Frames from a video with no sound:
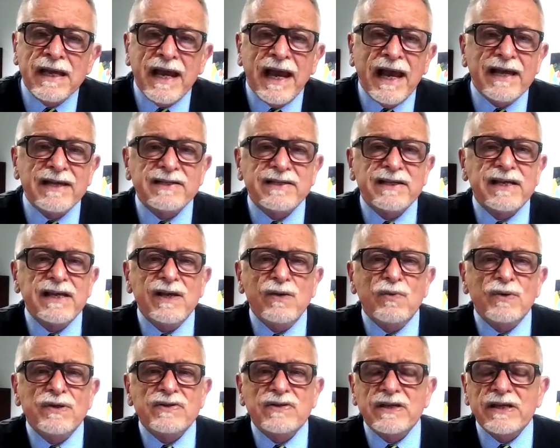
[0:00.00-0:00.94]
as he
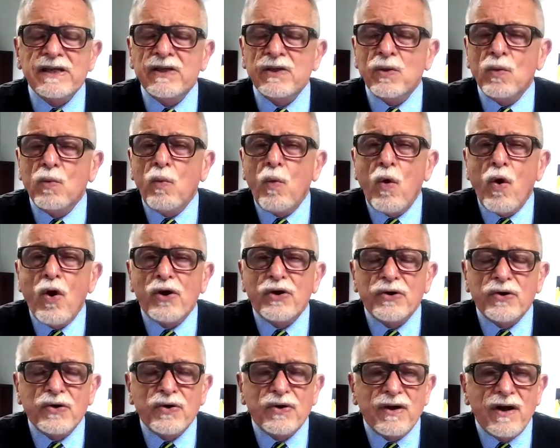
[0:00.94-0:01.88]
was in the
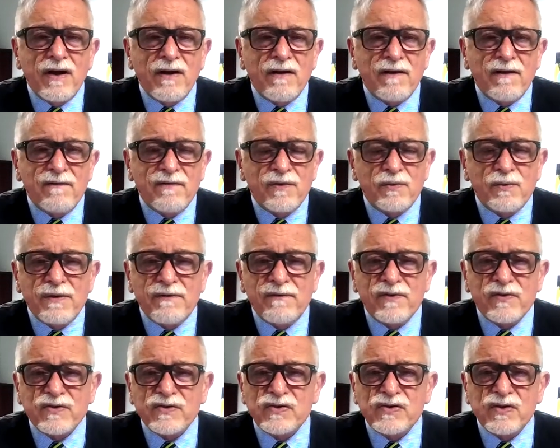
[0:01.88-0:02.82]
water of the
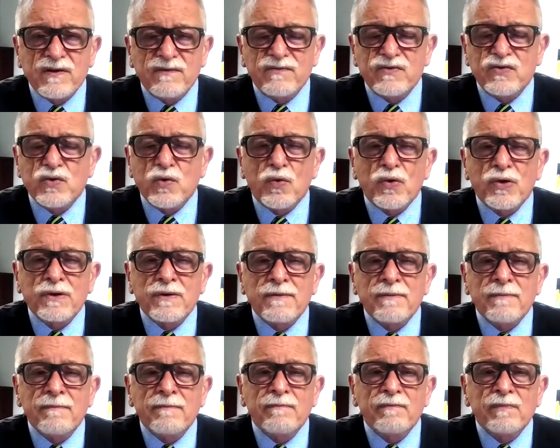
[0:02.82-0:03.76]
rivers of
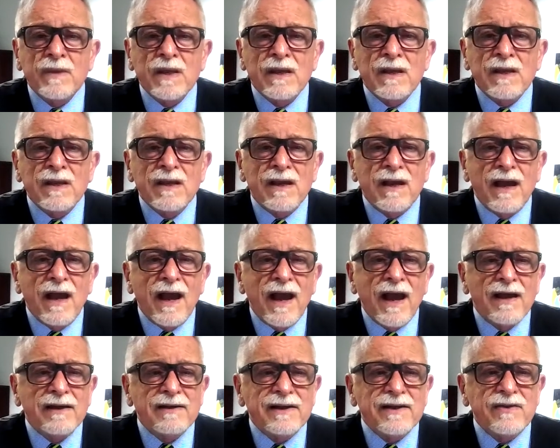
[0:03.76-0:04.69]
Jordan,
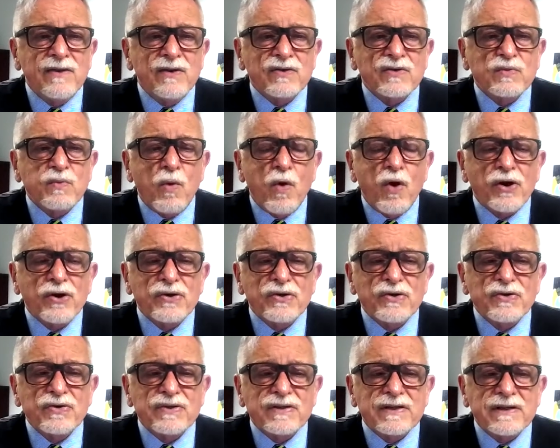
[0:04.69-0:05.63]
and in those
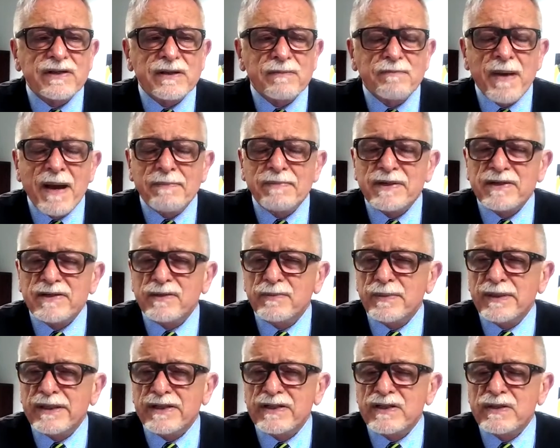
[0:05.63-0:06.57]
waters, the
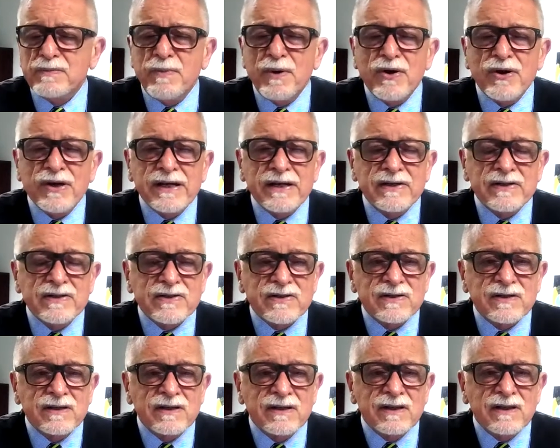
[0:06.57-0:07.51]
baptismal
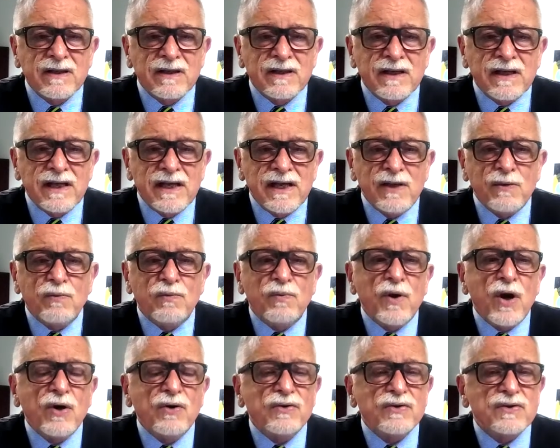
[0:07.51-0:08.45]
experience, he
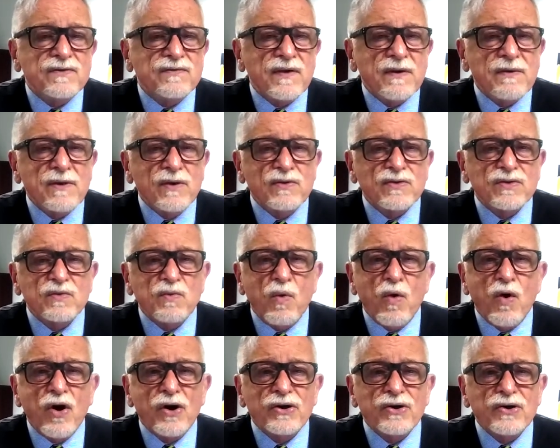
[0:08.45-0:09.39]
rose from those
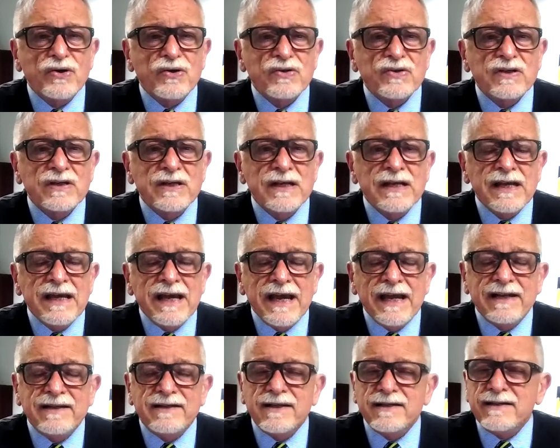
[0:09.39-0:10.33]
waters, and
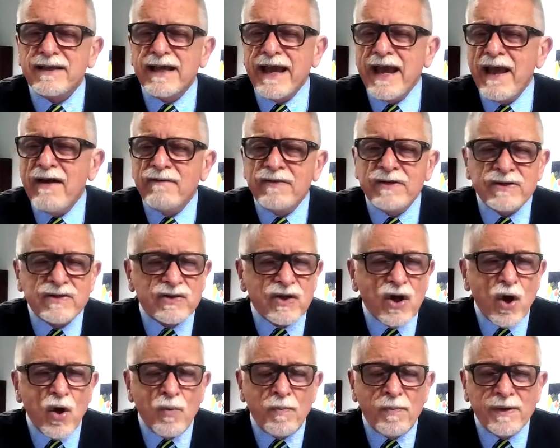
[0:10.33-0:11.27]
it says the heavens
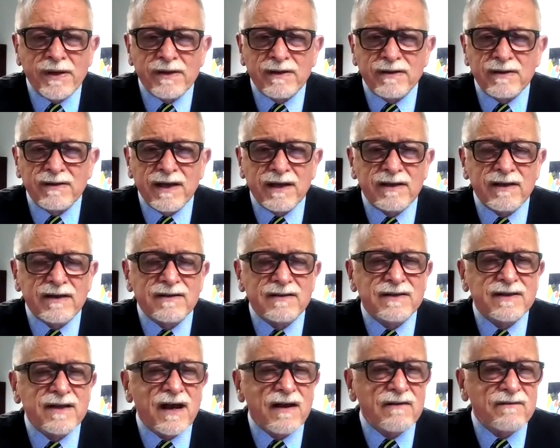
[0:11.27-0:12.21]
opened and a
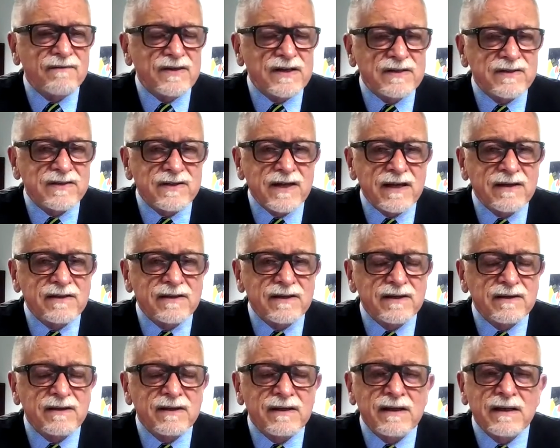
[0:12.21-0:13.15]
dove
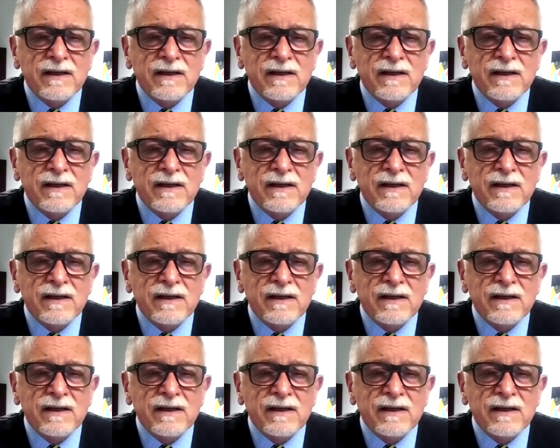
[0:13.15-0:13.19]
descended.